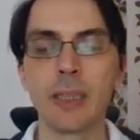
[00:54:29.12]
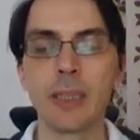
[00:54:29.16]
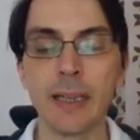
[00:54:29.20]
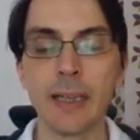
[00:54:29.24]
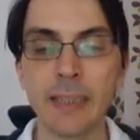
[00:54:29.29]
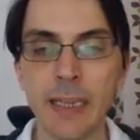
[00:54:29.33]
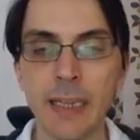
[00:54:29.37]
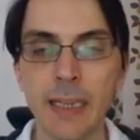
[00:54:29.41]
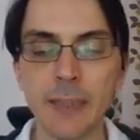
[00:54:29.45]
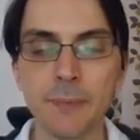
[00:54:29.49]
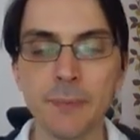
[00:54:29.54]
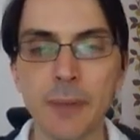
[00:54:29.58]
a
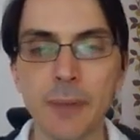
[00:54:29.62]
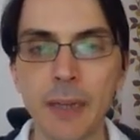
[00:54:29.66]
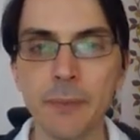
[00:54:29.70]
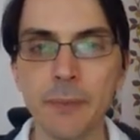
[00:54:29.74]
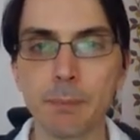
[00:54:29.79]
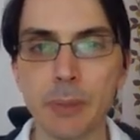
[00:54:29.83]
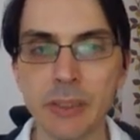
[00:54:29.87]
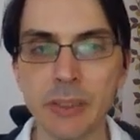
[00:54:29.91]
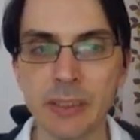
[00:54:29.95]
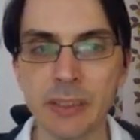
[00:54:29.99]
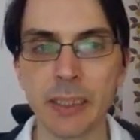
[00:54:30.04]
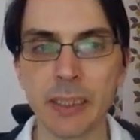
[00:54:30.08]

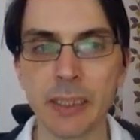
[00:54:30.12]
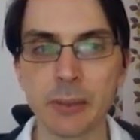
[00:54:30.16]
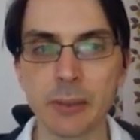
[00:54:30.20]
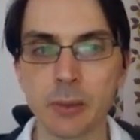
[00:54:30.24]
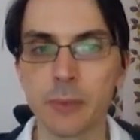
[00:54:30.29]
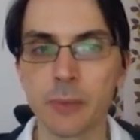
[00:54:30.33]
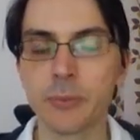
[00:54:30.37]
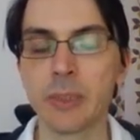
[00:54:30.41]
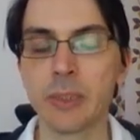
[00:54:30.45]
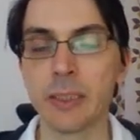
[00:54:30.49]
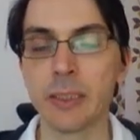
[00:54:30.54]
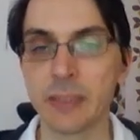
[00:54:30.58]
95%
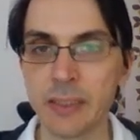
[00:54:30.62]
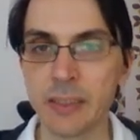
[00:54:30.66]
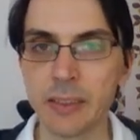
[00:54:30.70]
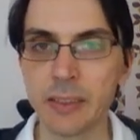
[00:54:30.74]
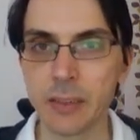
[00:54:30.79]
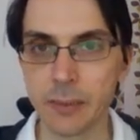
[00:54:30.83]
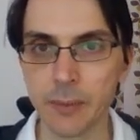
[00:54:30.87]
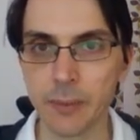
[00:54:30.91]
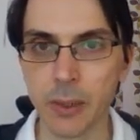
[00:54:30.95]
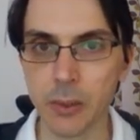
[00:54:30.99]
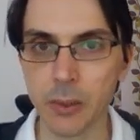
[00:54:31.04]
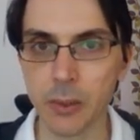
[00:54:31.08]
confidence
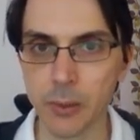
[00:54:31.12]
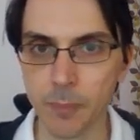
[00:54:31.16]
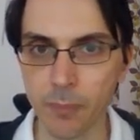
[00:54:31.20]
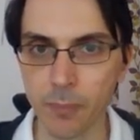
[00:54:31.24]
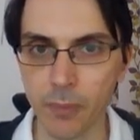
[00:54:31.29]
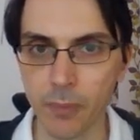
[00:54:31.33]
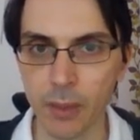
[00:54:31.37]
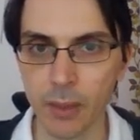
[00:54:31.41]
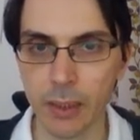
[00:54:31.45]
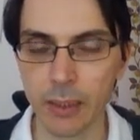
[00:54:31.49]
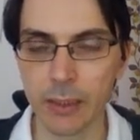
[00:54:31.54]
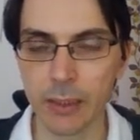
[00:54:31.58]
interval
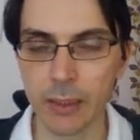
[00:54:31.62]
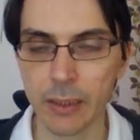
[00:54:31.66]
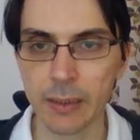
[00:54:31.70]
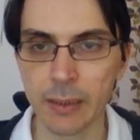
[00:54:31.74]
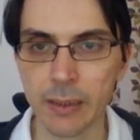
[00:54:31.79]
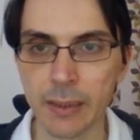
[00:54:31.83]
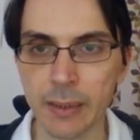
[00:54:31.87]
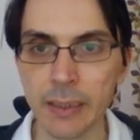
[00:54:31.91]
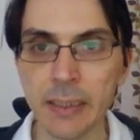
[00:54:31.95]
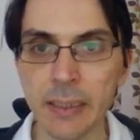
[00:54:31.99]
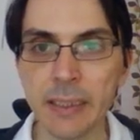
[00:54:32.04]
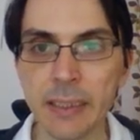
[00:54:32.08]

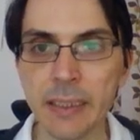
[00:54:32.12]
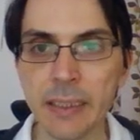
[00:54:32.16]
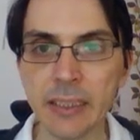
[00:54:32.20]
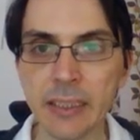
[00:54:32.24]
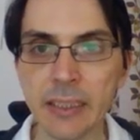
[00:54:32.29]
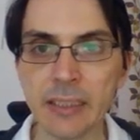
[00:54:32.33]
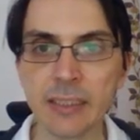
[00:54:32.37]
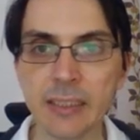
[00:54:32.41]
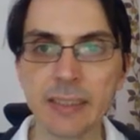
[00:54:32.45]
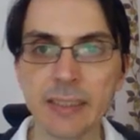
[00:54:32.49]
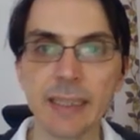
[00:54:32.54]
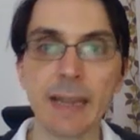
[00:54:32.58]

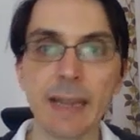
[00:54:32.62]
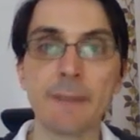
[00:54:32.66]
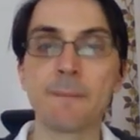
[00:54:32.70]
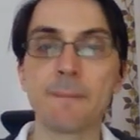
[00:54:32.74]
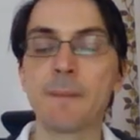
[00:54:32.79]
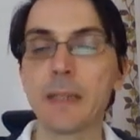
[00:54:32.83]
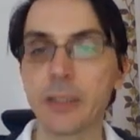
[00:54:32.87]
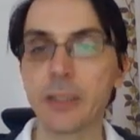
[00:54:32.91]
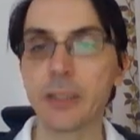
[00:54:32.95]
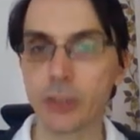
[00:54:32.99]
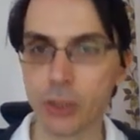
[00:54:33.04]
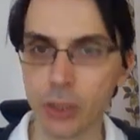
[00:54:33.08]
is a
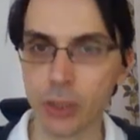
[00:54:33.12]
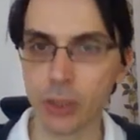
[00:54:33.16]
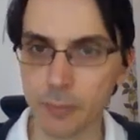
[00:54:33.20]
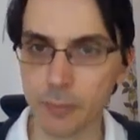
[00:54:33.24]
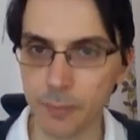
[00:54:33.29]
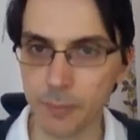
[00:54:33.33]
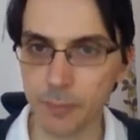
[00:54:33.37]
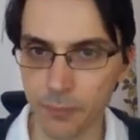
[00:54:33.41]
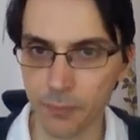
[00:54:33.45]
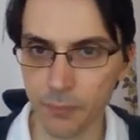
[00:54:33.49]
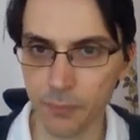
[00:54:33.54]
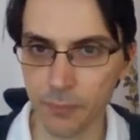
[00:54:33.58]
function
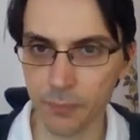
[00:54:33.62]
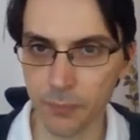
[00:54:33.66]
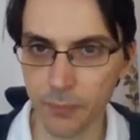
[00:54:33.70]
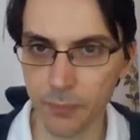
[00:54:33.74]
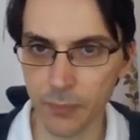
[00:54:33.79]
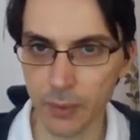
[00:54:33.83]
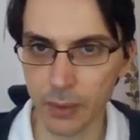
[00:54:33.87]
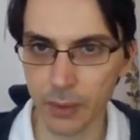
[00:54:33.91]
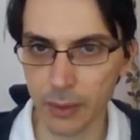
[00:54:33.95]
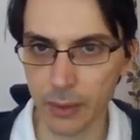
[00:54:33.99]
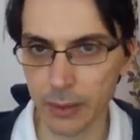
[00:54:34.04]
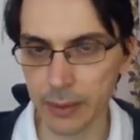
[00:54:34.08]

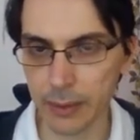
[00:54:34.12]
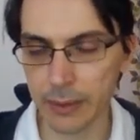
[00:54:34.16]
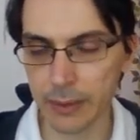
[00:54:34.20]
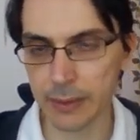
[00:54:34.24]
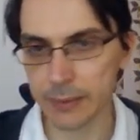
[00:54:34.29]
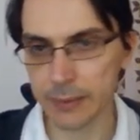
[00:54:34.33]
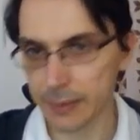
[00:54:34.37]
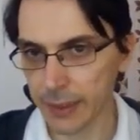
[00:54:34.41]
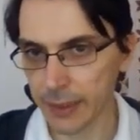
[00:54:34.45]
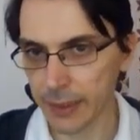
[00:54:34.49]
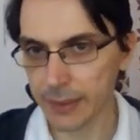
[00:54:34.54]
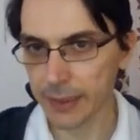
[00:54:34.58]

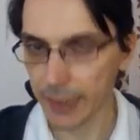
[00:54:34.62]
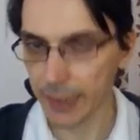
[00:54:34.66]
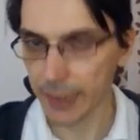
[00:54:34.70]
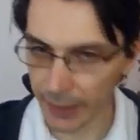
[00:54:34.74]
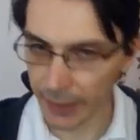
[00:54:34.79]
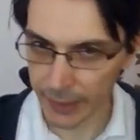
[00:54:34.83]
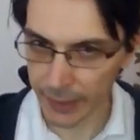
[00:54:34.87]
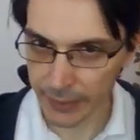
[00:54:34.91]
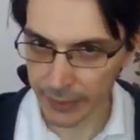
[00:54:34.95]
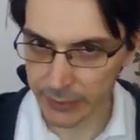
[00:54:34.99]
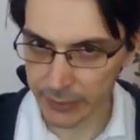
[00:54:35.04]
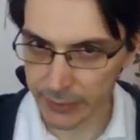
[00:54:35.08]
that
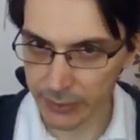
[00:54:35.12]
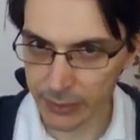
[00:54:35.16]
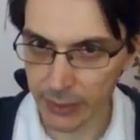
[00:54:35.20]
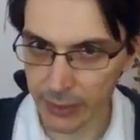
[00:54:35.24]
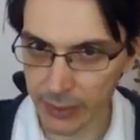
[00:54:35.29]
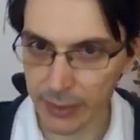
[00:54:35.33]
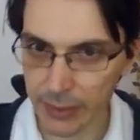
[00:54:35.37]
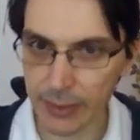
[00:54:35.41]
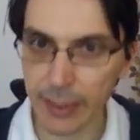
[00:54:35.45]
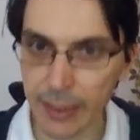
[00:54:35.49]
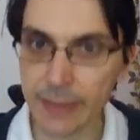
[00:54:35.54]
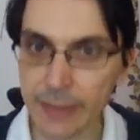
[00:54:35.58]
has
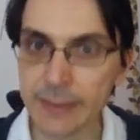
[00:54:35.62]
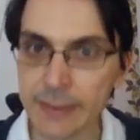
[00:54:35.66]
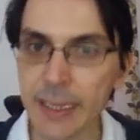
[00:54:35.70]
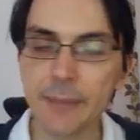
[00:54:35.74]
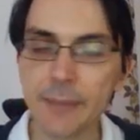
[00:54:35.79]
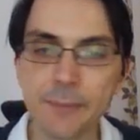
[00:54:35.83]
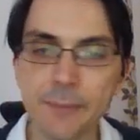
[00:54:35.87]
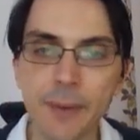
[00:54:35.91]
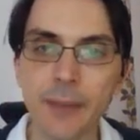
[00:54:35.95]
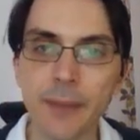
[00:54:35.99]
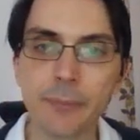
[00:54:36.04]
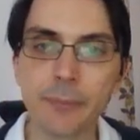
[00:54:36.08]
a
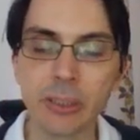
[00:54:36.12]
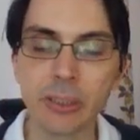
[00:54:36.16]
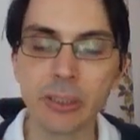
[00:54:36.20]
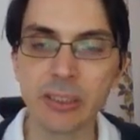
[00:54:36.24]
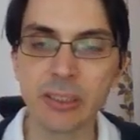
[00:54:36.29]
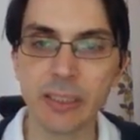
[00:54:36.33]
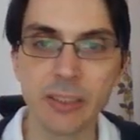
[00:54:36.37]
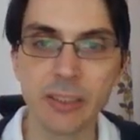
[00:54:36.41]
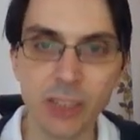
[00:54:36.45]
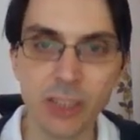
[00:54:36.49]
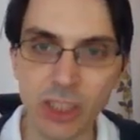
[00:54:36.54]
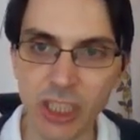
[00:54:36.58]

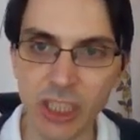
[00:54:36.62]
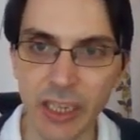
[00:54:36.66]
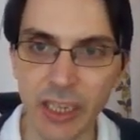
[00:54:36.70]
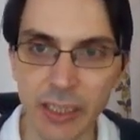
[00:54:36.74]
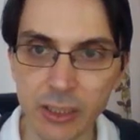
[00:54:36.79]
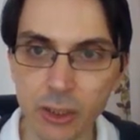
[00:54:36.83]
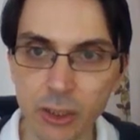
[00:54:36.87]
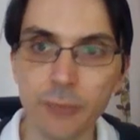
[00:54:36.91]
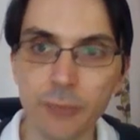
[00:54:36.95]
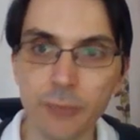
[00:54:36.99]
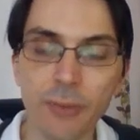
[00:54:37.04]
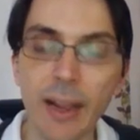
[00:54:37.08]
95%
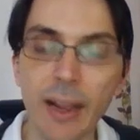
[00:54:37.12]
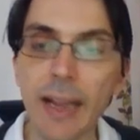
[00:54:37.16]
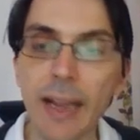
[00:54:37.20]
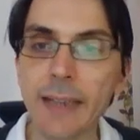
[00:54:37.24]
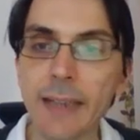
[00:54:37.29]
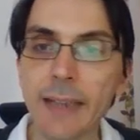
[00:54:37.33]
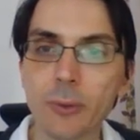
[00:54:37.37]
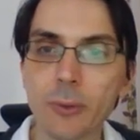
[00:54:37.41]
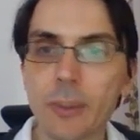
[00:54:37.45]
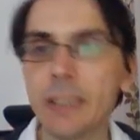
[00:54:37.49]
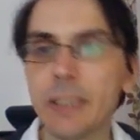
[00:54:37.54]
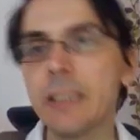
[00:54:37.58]
chance of
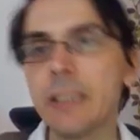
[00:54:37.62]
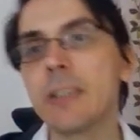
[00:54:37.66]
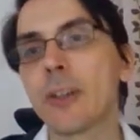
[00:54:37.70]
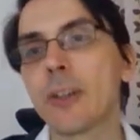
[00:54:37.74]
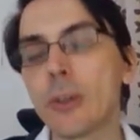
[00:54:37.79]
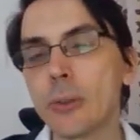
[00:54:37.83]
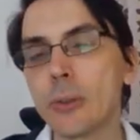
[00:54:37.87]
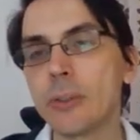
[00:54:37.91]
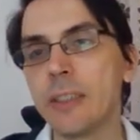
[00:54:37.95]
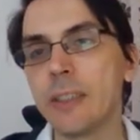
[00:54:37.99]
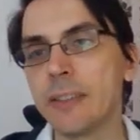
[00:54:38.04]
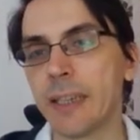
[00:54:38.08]
actually
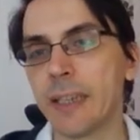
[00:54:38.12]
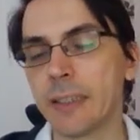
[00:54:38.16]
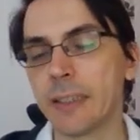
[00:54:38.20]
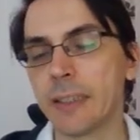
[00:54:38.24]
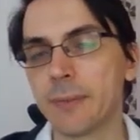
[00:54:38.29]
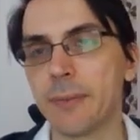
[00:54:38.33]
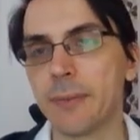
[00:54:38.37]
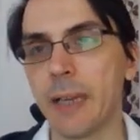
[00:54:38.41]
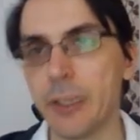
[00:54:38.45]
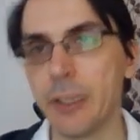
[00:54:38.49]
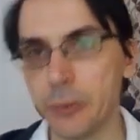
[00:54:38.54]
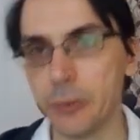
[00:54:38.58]
including that
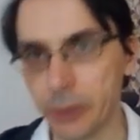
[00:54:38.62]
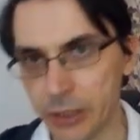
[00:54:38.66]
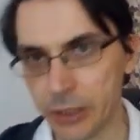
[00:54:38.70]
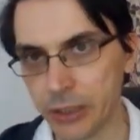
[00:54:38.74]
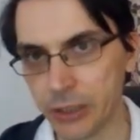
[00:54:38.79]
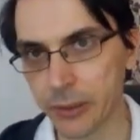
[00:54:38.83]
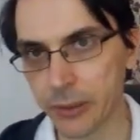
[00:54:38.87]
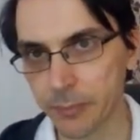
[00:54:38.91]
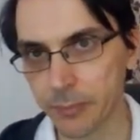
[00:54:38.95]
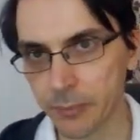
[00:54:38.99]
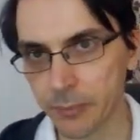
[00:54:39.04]
value here.